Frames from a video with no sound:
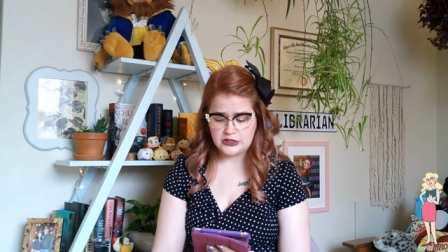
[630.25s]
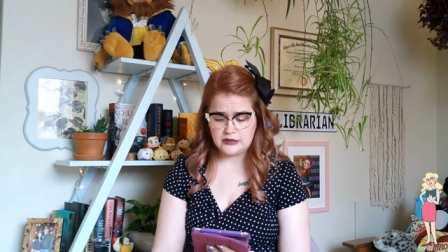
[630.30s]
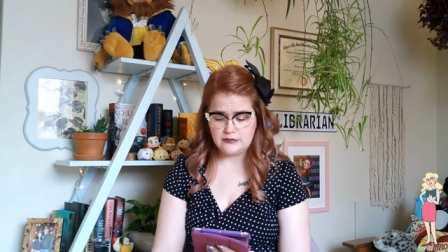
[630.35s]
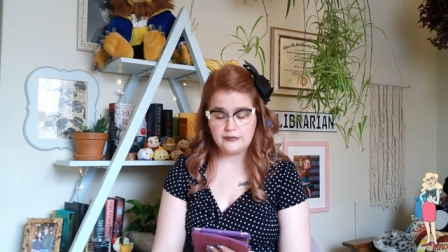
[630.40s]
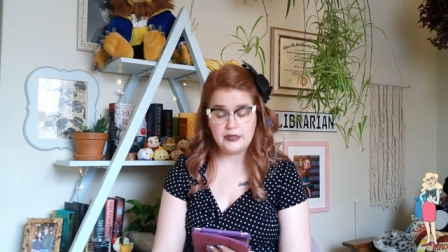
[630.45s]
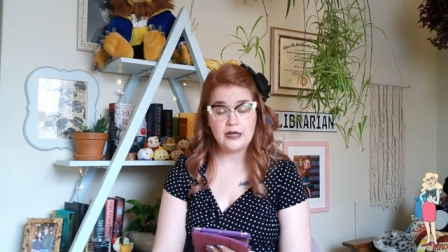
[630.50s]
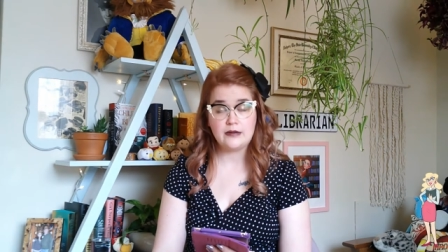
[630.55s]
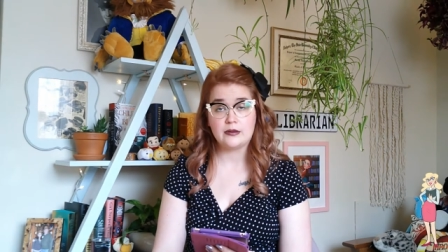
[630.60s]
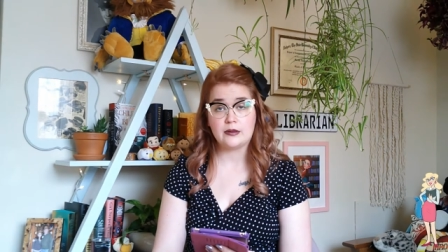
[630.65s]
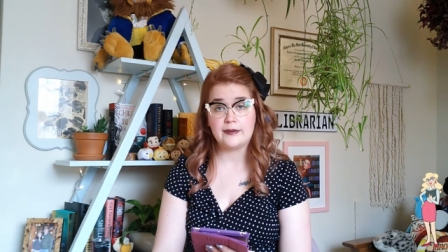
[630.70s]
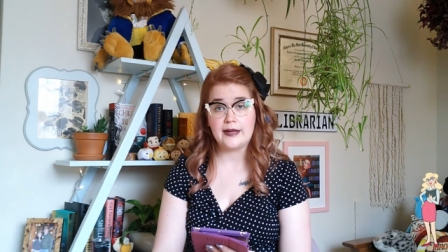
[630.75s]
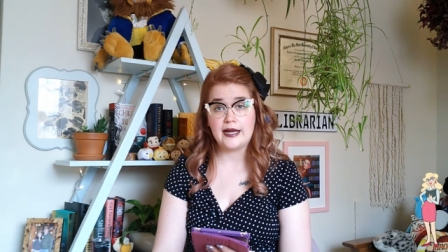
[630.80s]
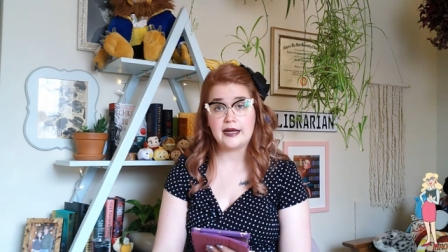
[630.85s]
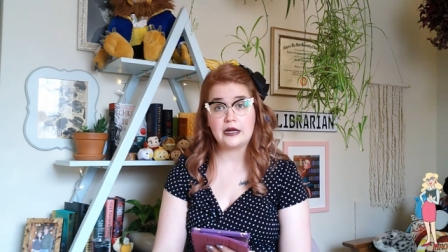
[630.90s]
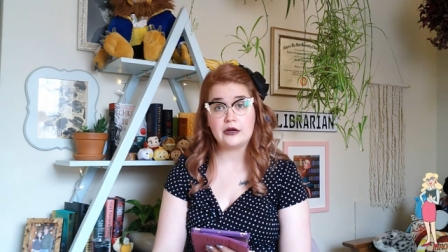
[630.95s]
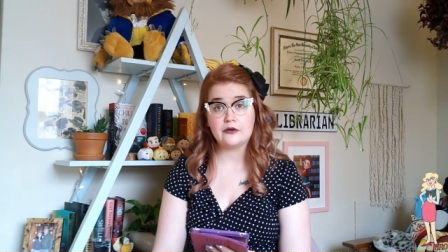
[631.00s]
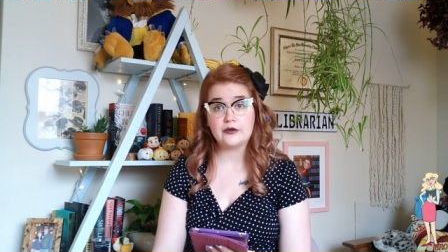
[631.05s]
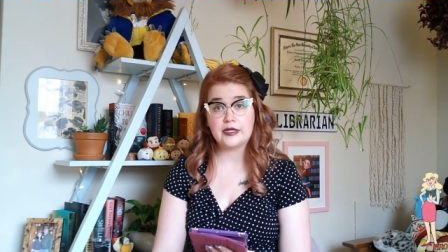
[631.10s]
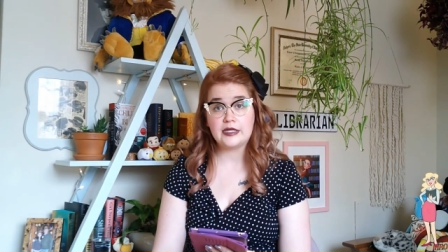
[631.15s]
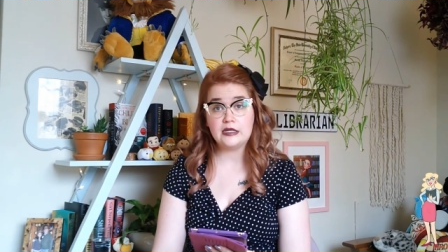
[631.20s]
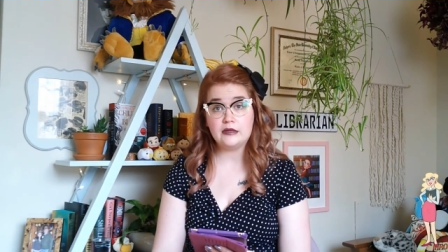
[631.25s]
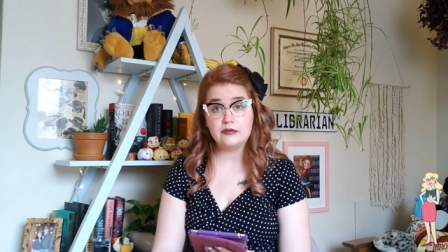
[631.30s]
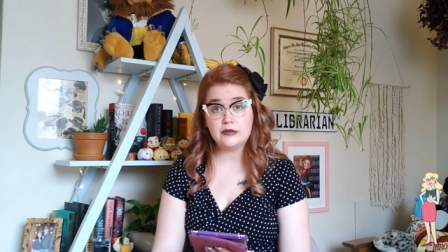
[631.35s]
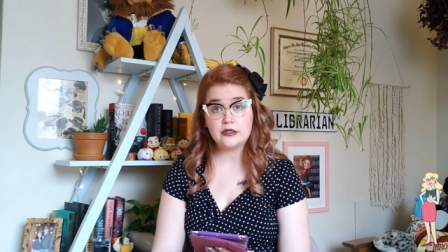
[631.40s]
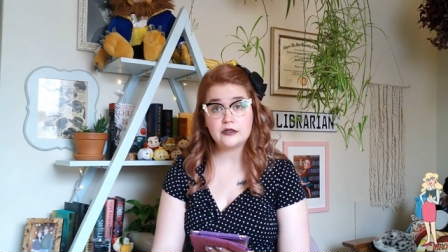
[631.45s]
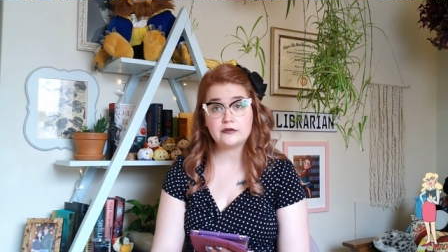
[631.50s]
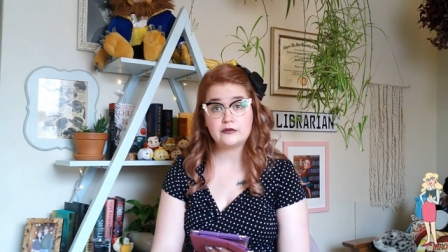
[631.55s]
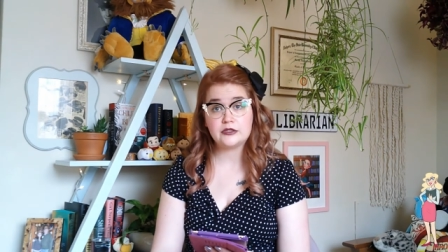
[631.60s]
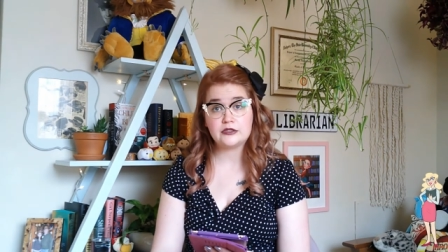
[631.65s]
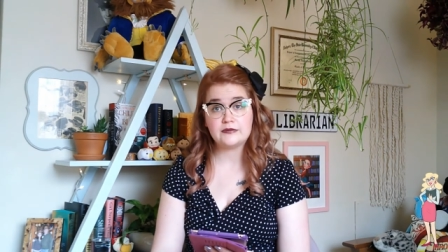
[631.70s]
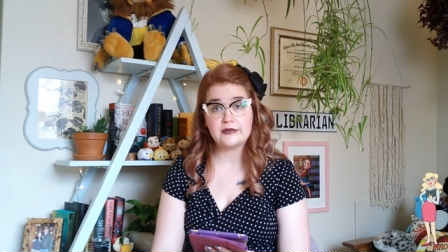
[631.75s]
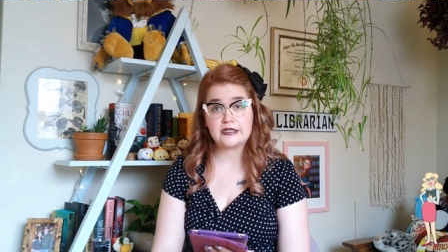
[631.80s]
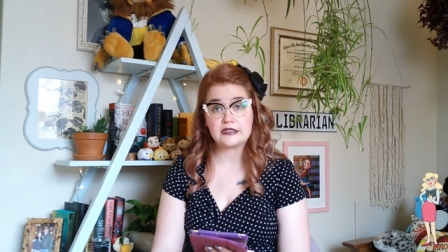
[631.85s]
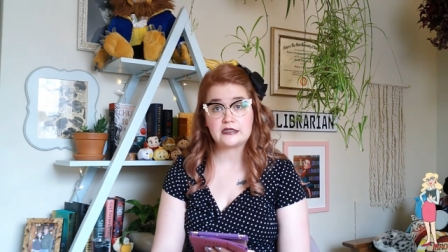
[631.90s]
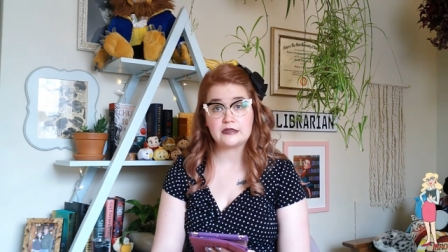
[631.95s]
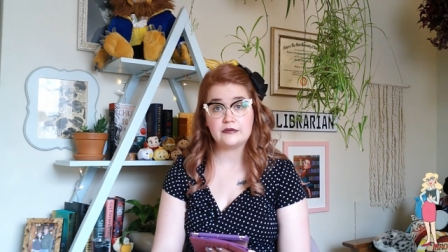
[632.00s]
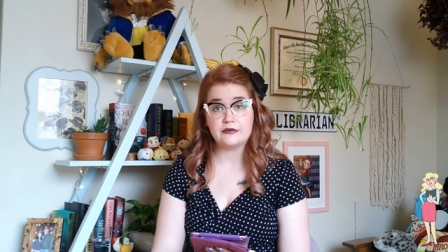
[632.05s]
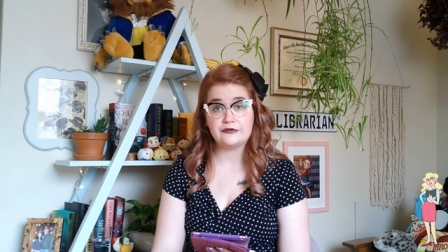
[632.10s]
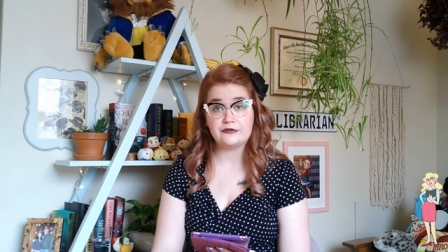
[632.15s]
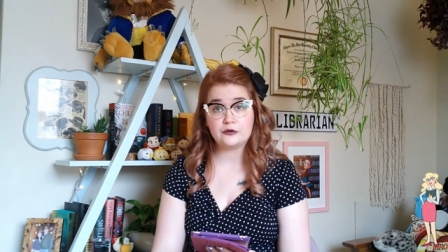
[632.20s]
in paperback or ebook, which makes
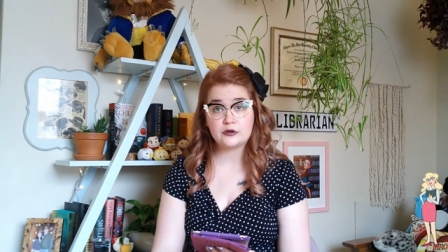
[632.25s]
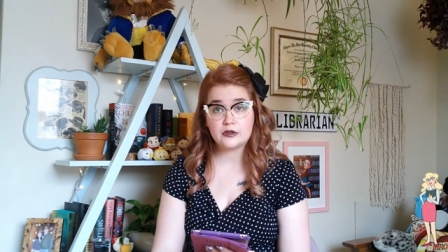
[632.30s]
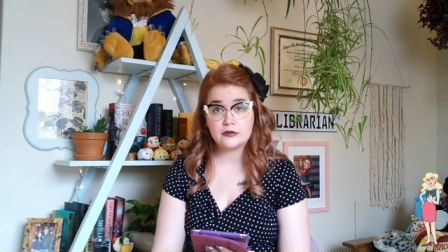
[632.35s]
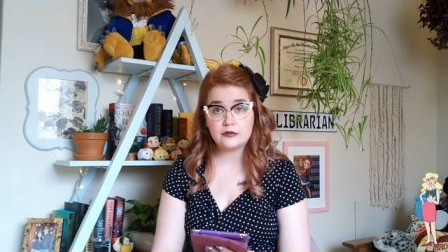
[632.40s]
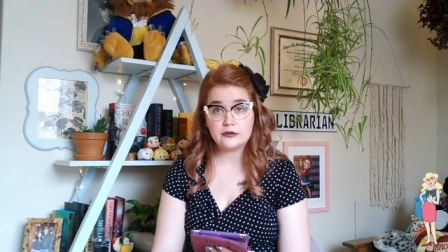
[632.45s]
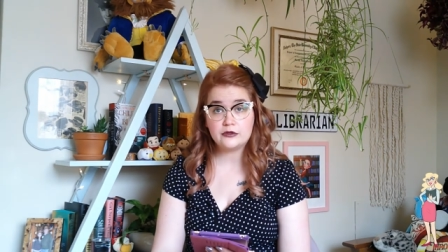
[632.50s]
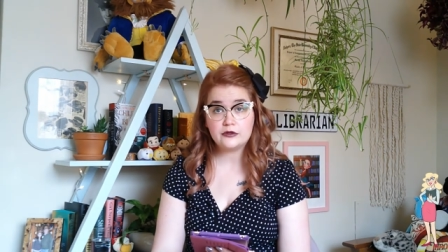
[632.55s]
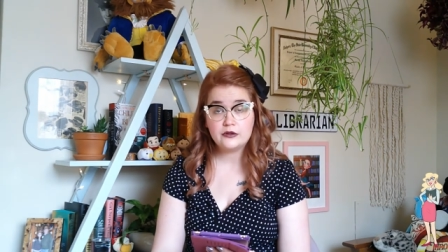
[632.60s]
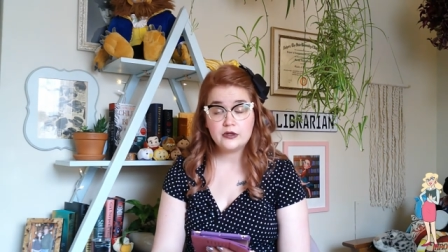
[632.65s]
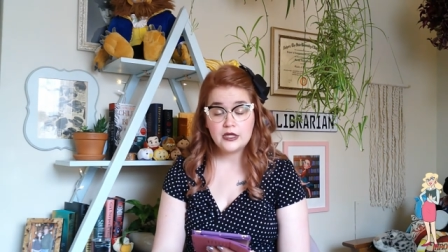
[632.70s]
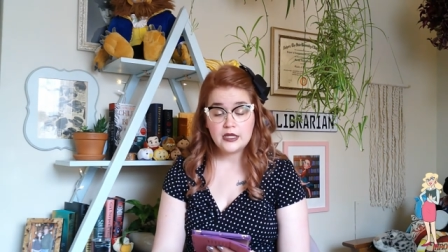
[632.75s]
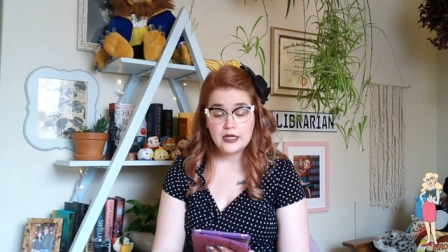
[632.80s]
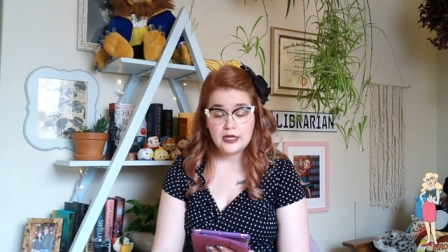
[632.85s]
them affordable